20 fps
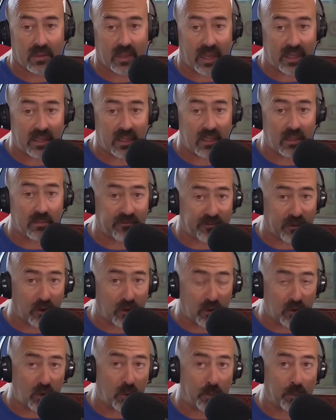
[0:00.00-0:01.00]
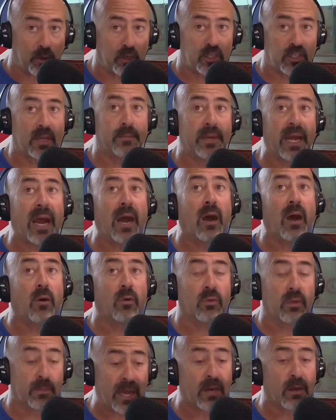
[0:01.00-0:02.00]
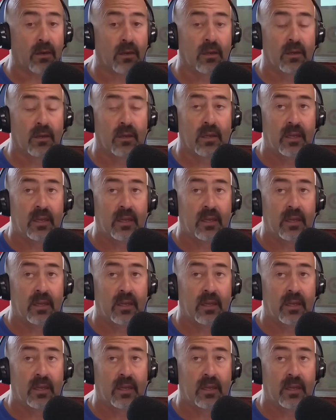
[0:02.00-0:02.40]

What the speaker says: I think the further you push them down, the better.